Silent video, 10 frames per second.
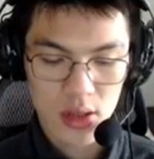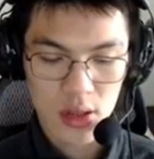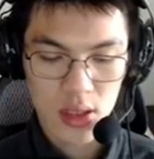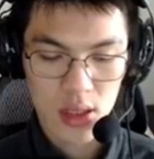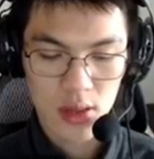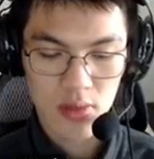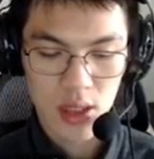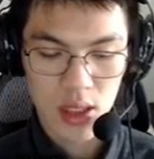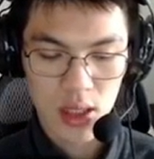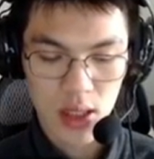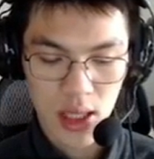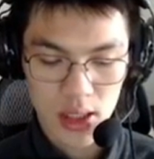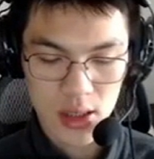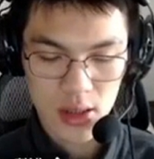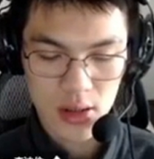3B
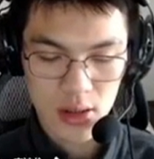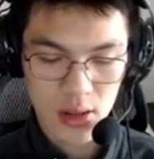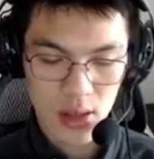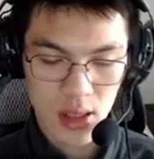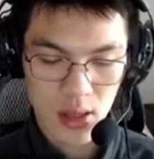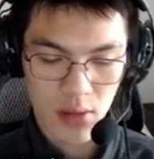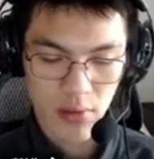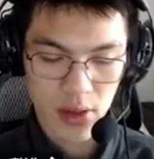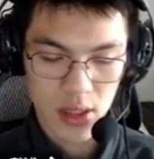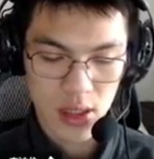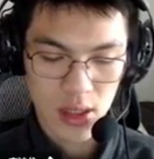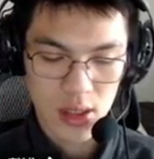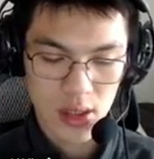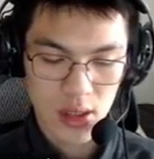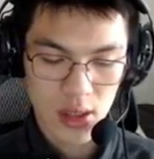cancer, and hopefully
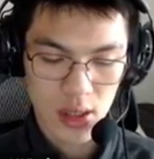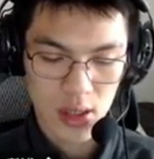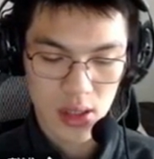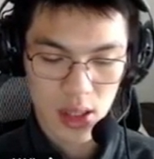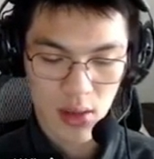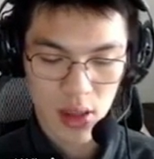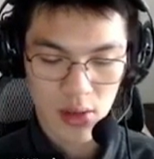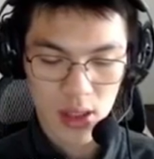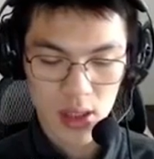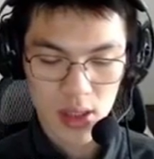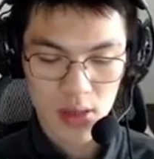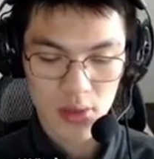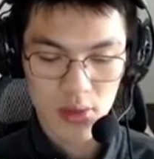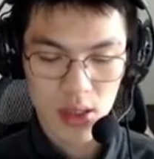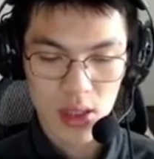he's and his karmic
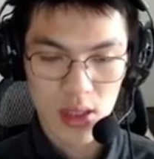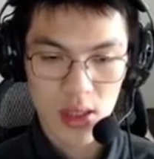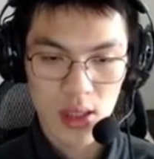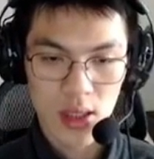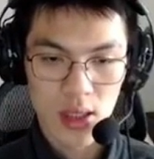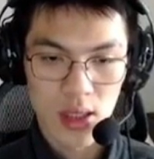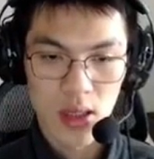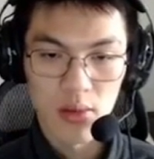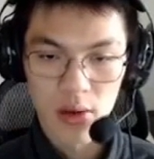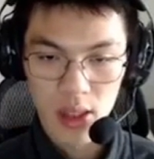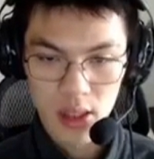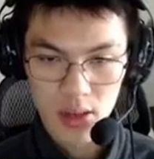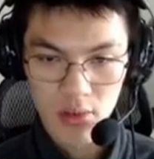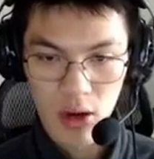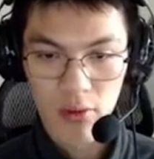creditors will be
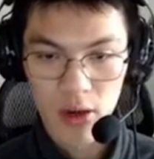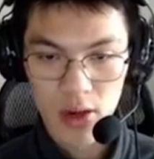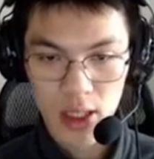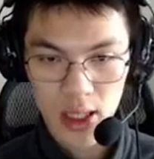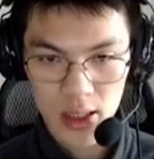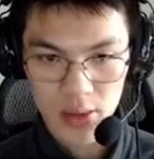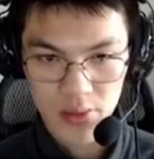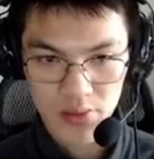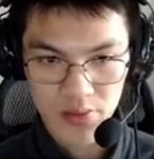liberated one way or the other